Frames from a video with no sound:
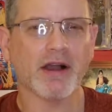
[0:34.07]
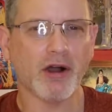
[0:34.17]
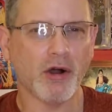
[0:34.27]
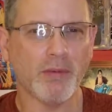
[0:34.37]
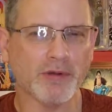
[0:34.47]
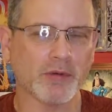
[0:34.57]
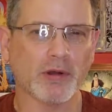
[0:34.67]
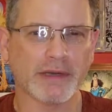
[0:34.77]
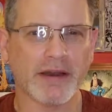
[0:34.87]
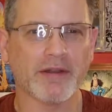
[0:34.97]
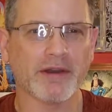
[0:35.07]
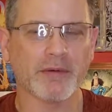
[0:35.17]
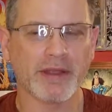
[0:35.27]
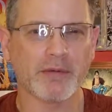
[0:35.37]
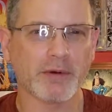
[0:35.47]
almost walked out of there
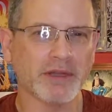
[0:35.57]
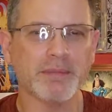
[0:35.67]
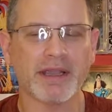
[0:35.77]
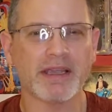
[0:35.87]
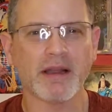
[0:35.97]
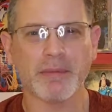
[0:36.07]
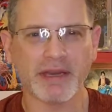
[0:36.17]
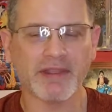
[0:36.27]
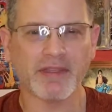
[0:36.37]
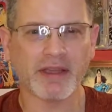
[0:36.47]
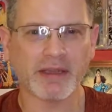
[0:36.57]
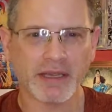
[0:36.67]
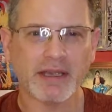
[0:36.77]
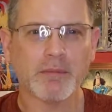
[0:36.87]
without really picking up anything